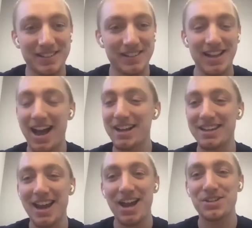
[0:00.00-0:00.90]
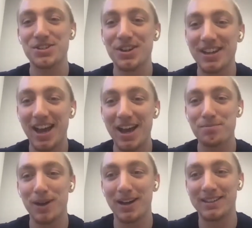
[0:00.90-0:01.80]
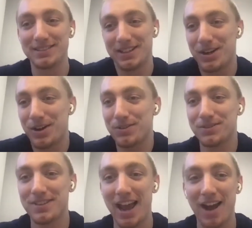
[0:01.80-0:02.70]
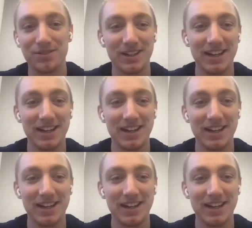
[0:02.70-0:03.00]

not not sure yet, but you know, after